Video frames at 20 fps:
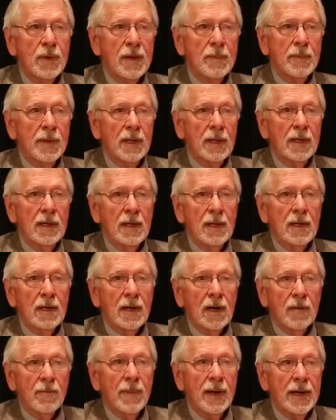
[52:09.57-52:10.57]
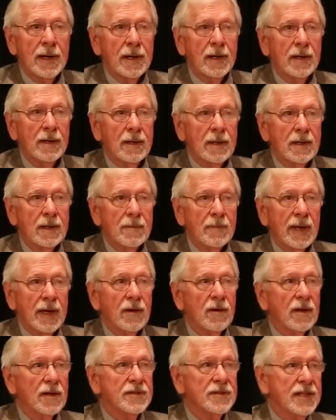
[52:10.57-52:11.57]
people are better
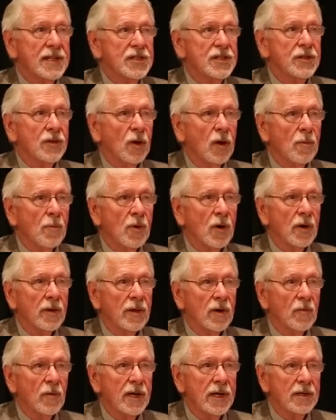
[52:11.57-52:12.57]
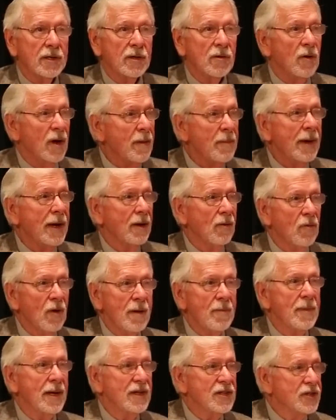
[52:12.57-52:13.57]
because they store more than we do. We may,
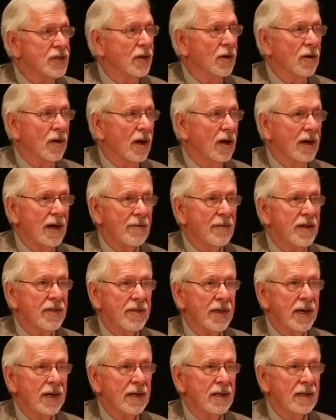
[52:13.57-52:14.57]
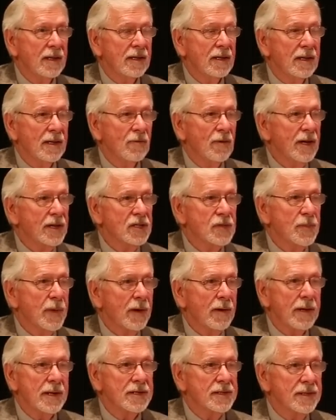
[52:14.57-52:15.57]
we may store everything that we
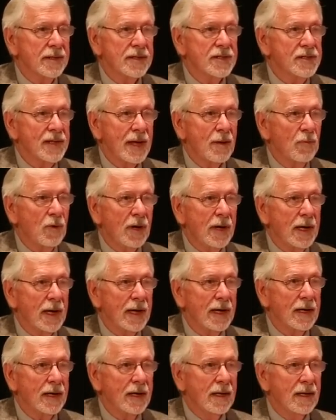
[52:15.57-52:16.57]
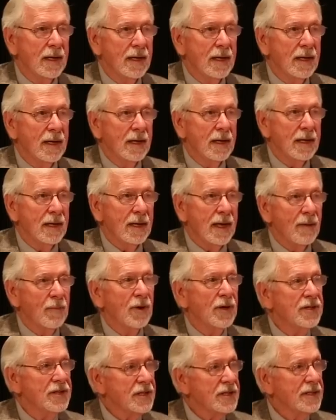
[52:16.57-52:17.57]
experience in the same way. And
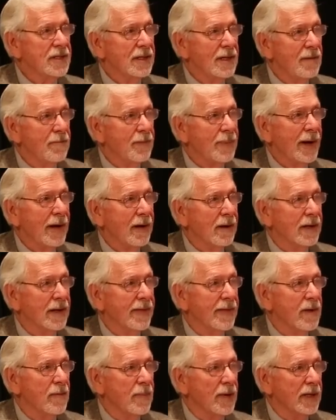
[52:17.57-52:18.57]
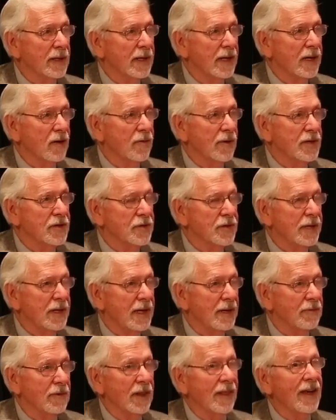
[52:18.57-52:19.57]
we're just impaired in the ability to
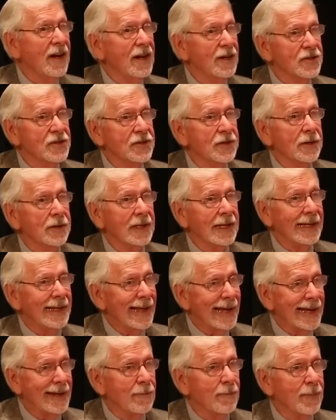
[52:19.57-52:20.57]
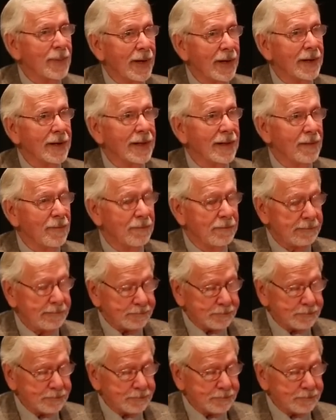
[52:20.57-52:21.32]
retrieve. Well, they are certainly not impaired in the,